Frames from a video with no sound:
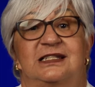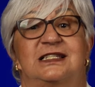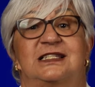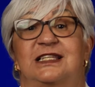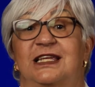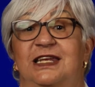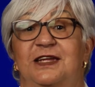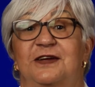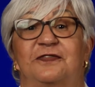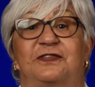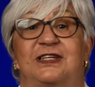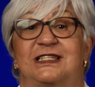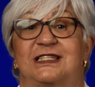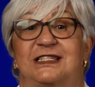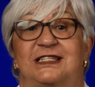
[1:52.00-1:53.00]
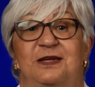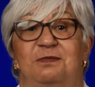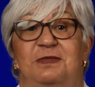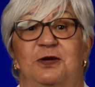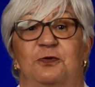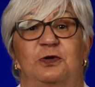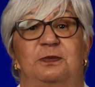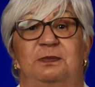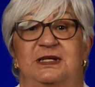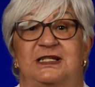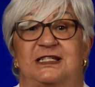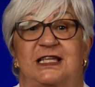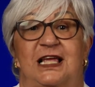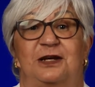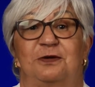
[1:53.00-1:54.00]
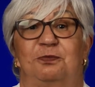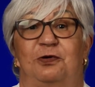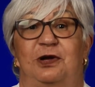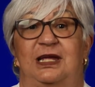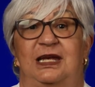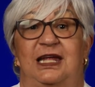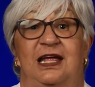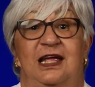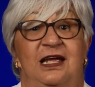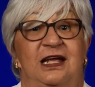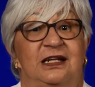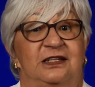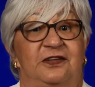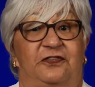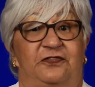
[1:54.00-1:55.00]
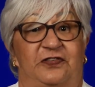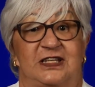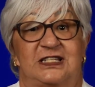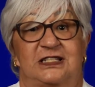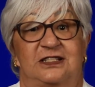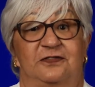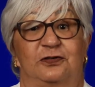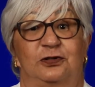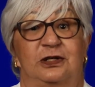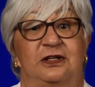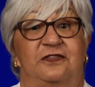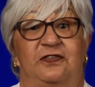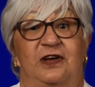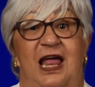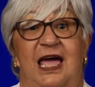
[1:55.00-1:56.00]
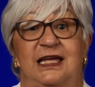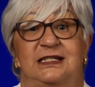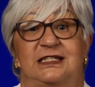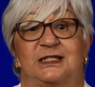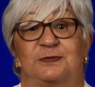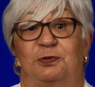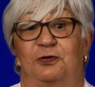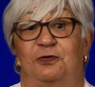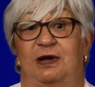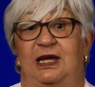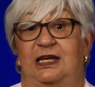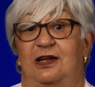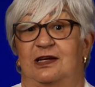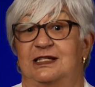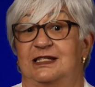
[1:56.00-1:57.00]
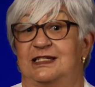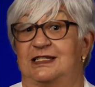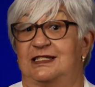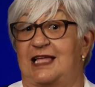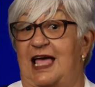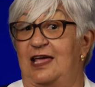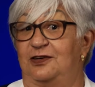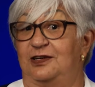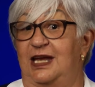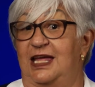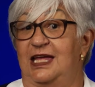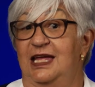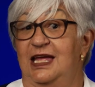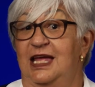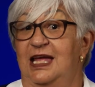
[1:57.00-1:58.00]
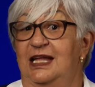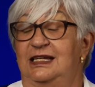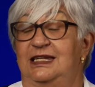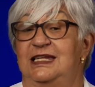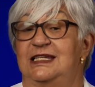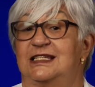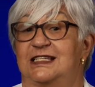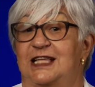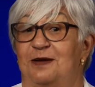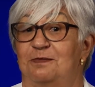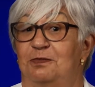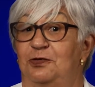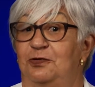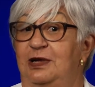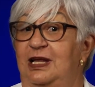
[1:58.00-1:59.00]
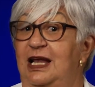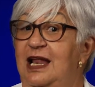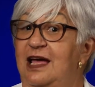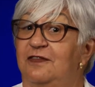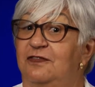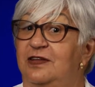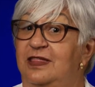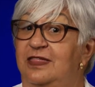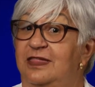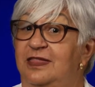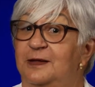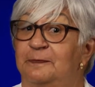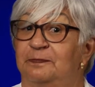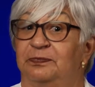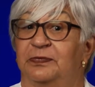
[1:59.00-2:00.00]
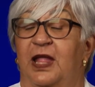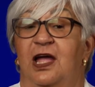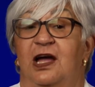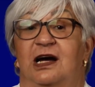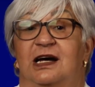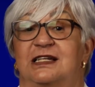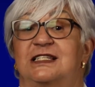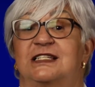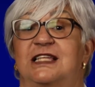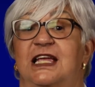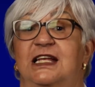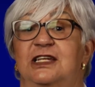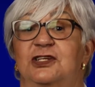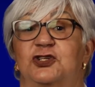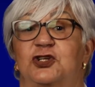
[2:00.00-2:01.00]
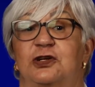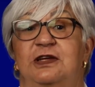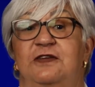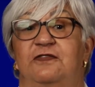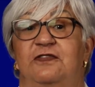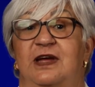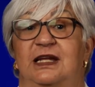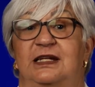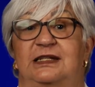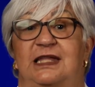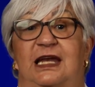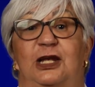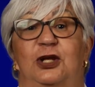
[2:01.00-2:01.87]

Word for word: the city of Kissimmee will be celebrating the Festival of Lights parade on Saturday, December 11th, a signature event that